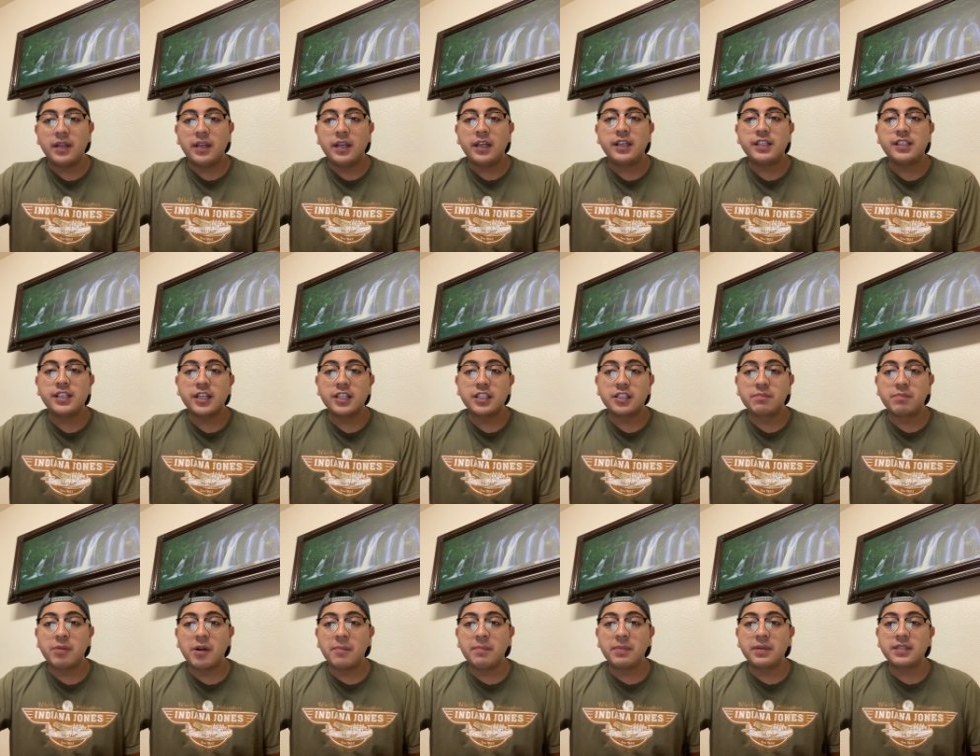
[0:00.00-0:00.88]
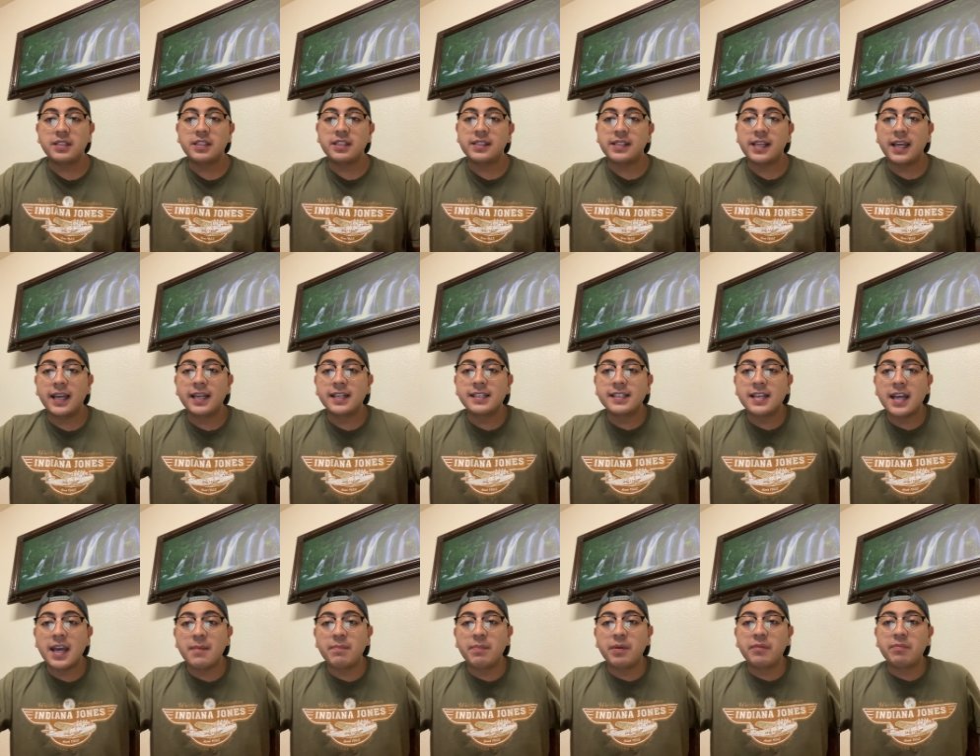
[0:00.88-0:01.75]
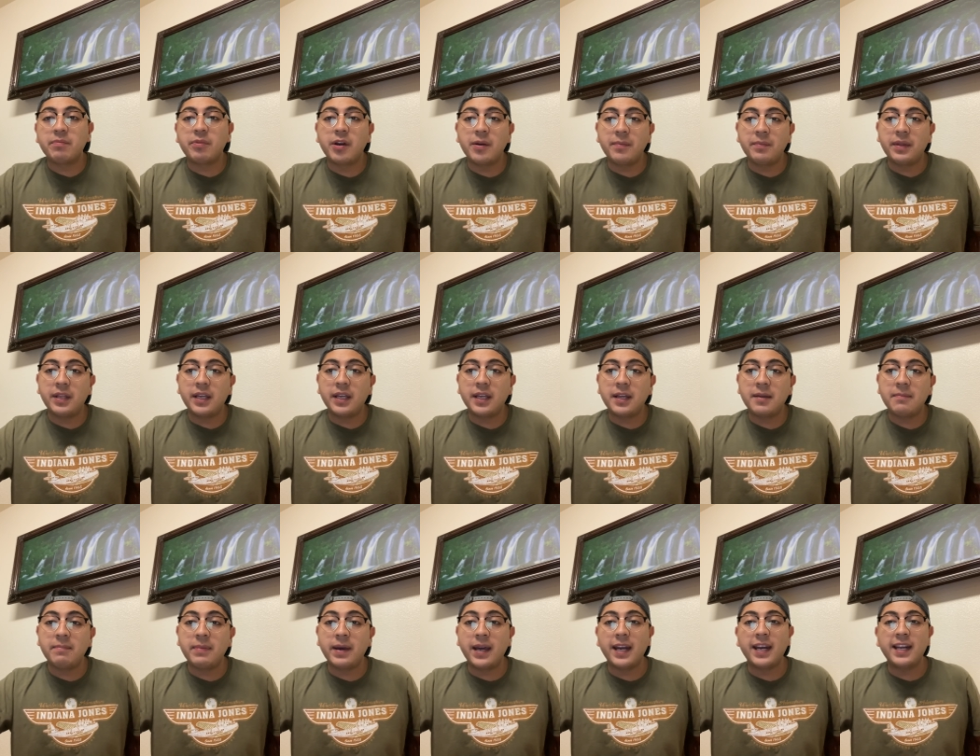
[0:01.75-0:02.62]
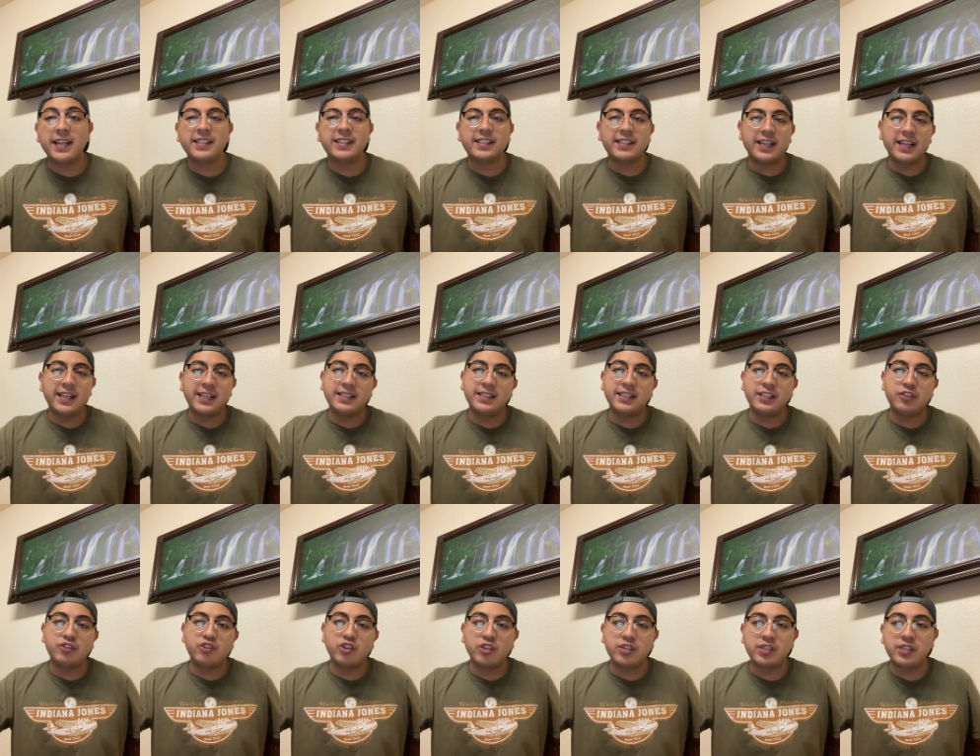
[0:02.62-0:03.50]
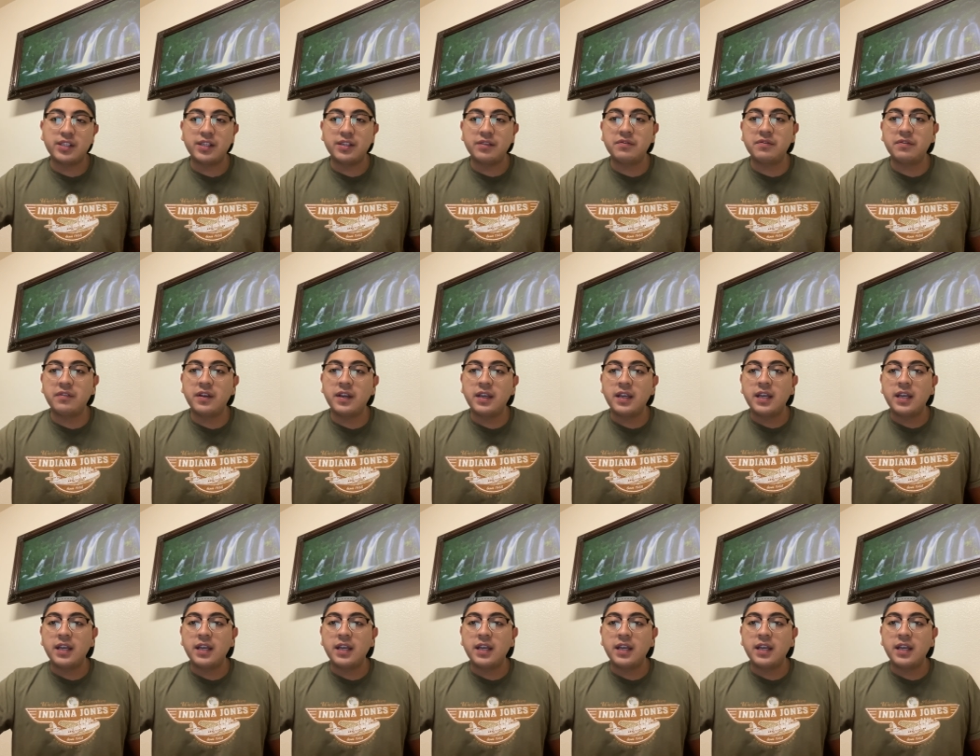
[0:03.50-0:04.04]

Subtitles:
A gesture prompt is the second type of prompting, but it's less intrusive.